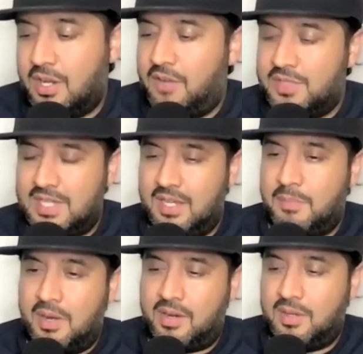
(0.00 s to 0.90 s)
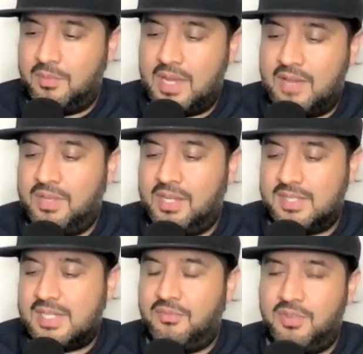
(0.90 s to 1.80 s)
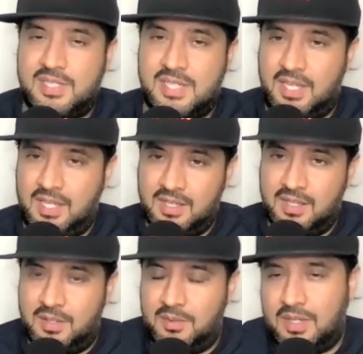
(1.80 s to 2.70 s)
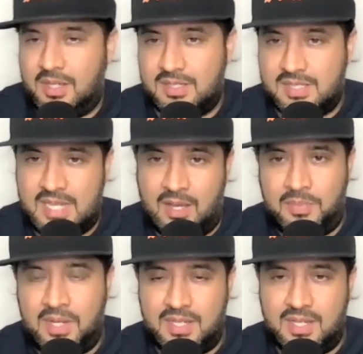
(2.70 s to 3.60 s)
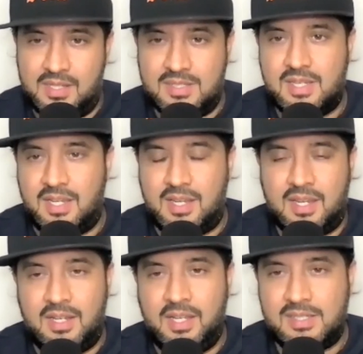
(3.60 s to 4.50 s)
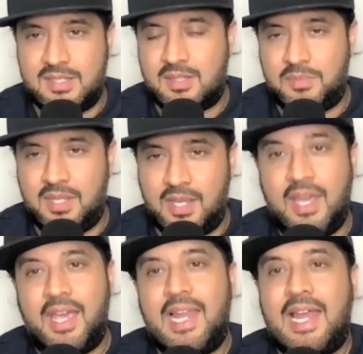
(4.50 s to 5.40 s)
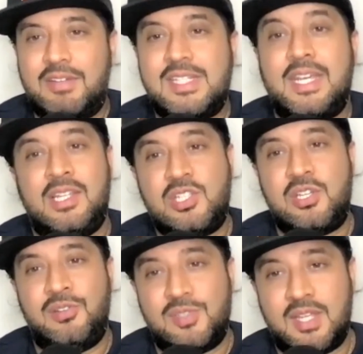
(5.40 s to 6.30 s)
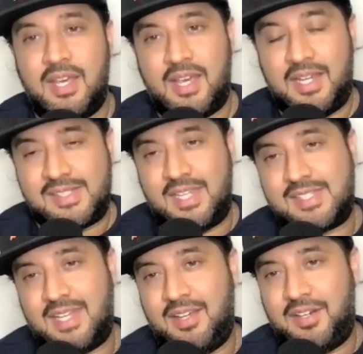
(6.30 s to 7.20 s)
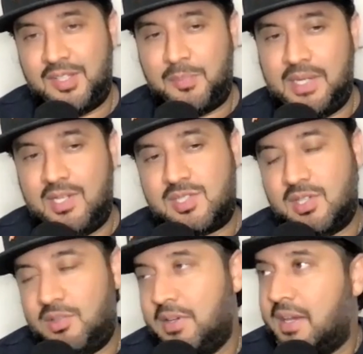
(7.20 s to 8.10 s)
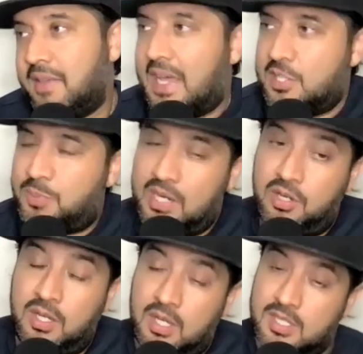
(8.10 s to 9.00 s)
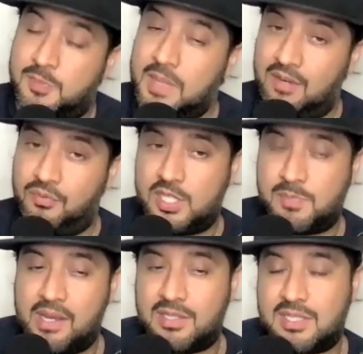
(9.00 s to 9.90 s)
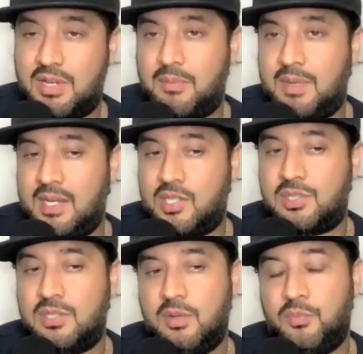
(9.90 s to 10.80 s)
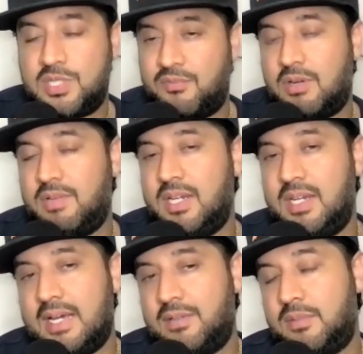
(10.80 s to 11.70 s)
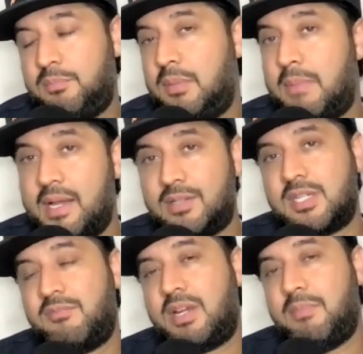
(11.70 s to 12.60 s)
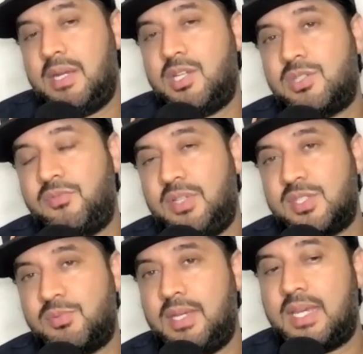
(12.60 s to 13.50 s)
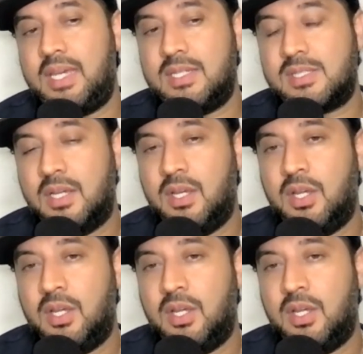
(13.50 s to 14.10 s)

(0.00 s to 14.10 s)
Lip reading: obviously America having its diversity set up that it does, it can lead to something. Hilarity ensues, as they say on the pitch. So that looks pretty good. Speaking of which, my content recommendation, which I've not written down, but my content recommendation for this week is